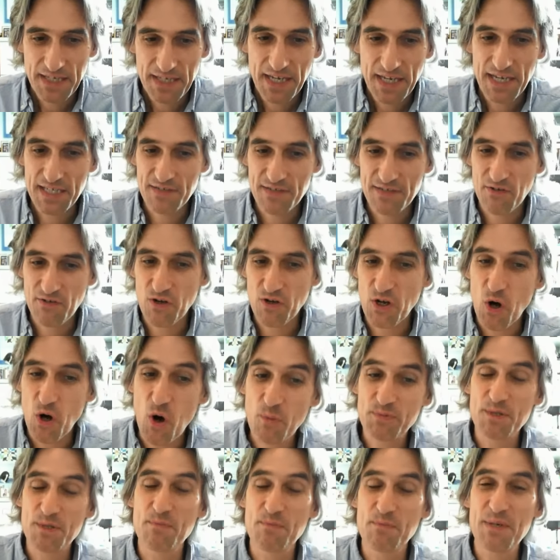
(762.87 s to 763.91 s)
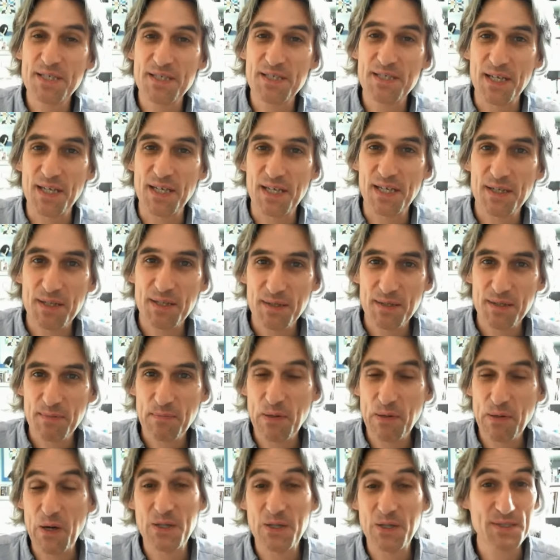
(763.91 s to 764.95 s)
He's a very optimistic
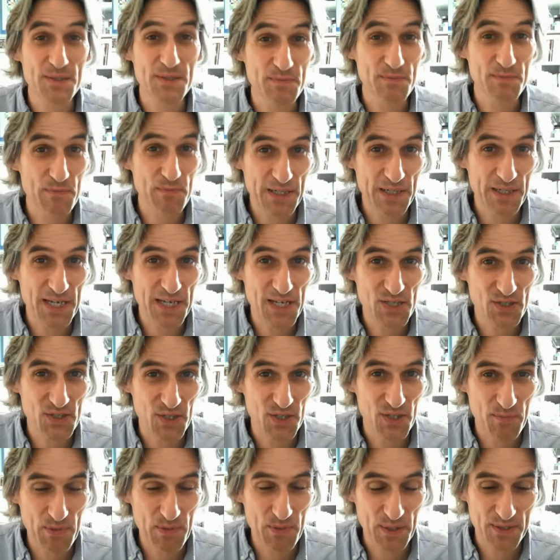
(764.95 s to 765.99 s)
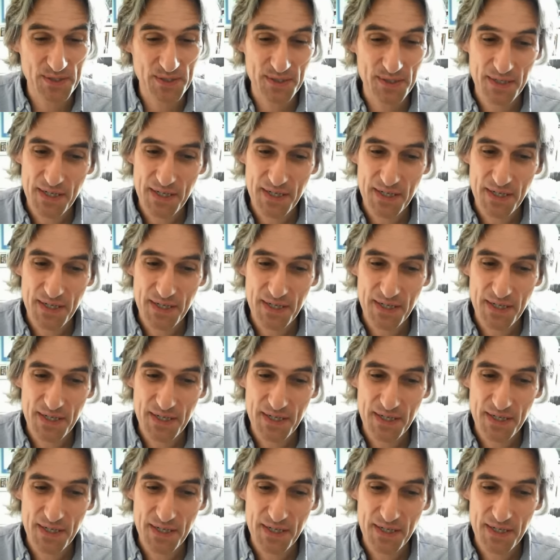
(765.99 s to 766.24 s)
person by nature, but